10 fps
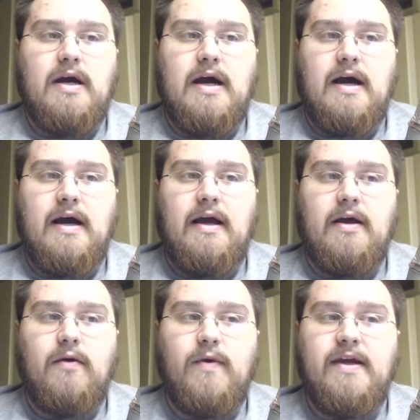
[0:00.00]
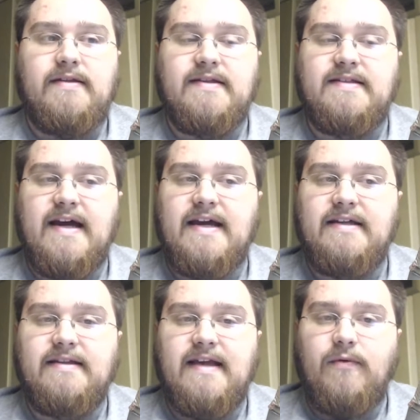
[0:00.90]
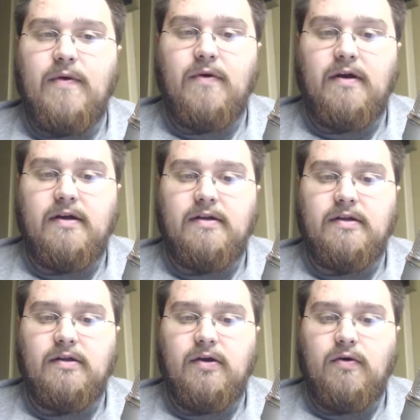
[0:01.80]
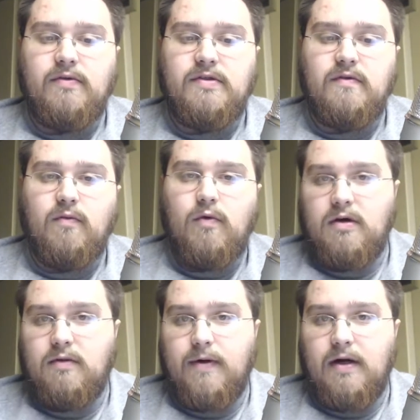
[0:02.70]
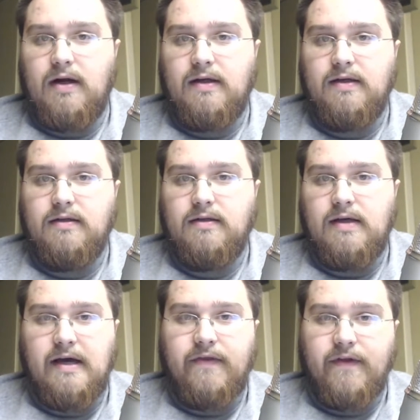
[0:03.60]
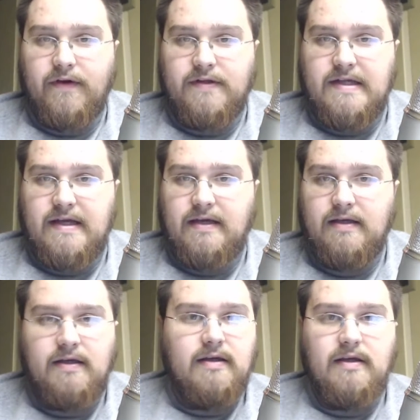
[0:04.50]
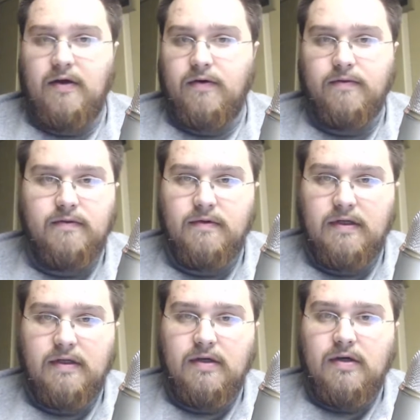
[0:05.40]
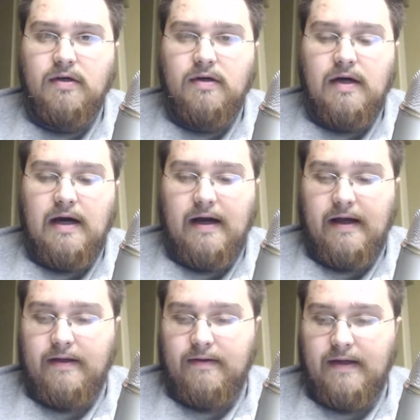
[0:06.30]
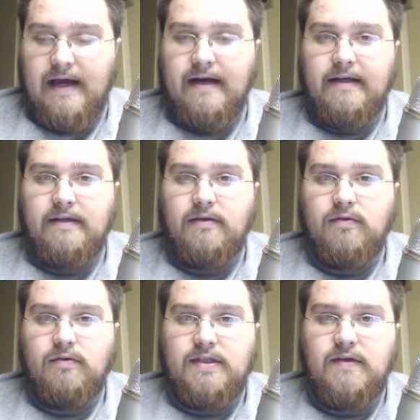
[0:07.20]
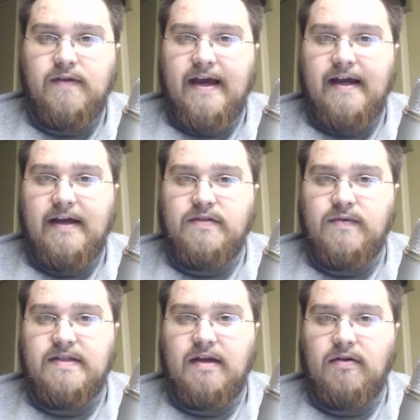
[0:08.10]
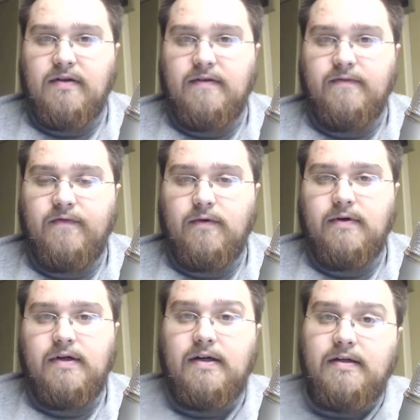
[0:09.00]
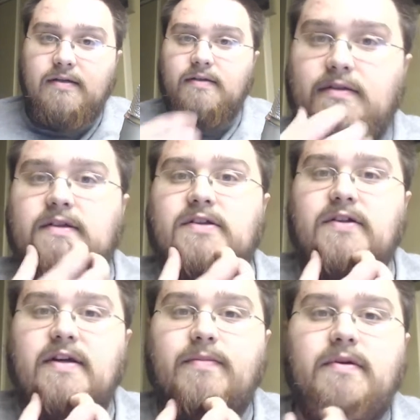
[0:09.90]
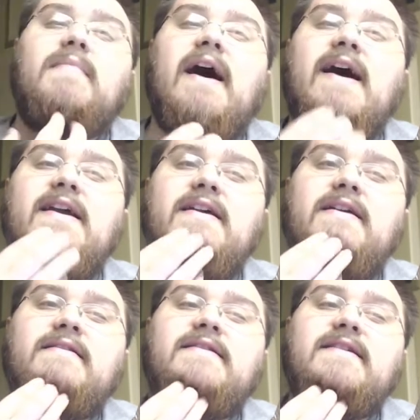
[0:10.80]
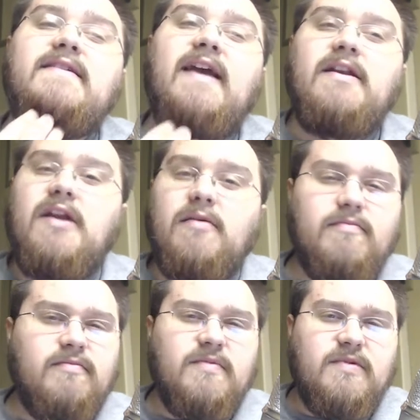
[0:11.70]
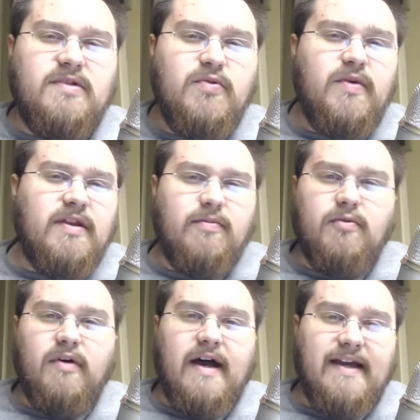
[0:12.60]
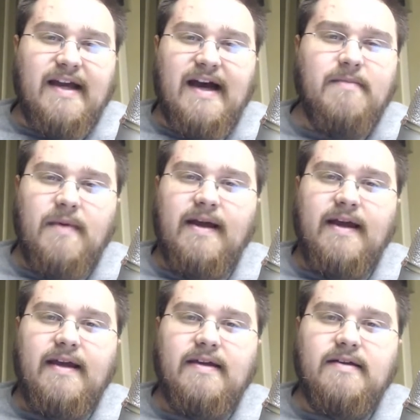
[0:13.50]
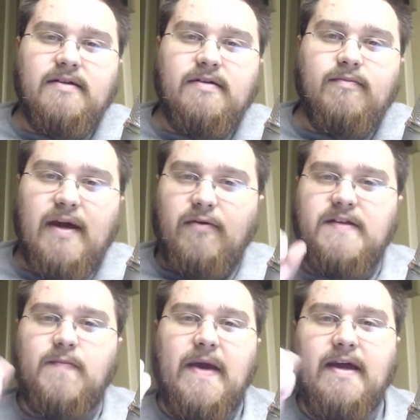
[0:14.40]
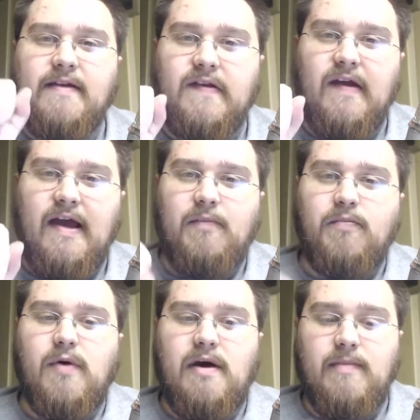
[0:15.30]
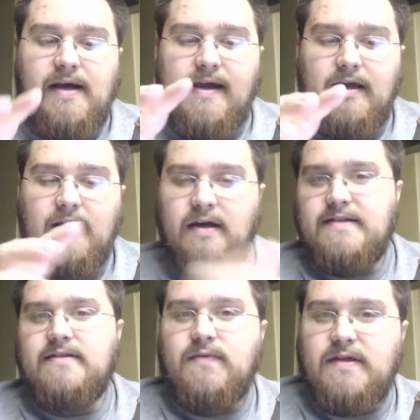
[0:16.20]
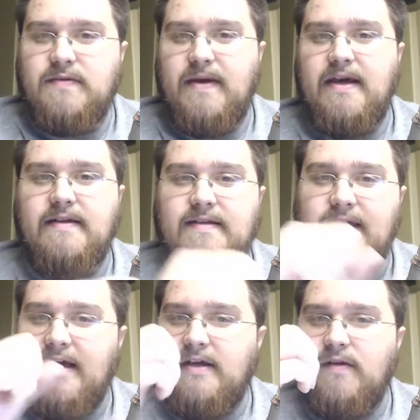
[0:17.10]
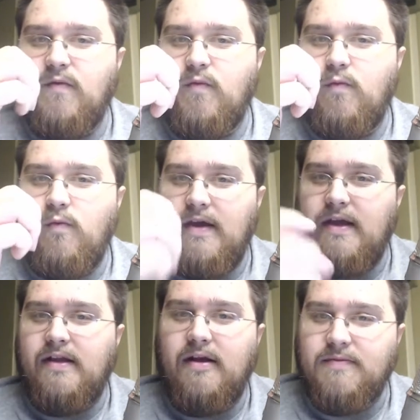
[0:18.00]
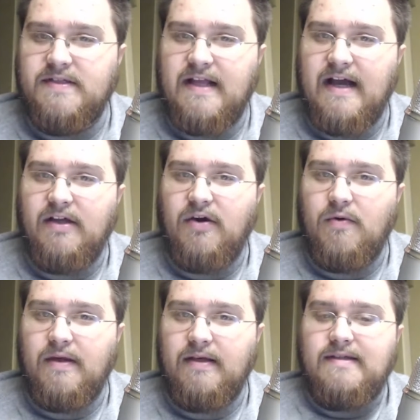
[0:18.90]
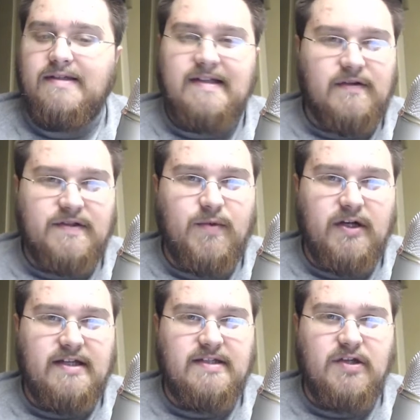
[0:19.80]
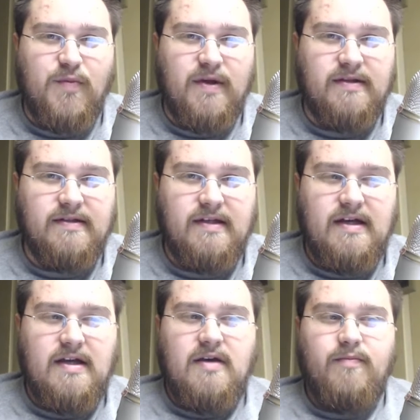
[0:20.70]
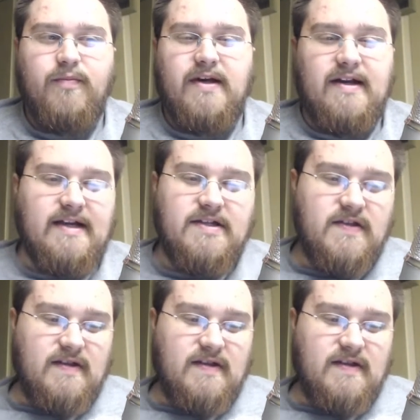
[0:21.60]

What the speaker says: we had decided that we were gonna go to the water park on Thursday. Kind of do that as we settle in for the trip. I didn't end up doing the pool. I got my wristband, I bought my cousin's wristband, and we ended up just not going. Sounds pretty stupid. But I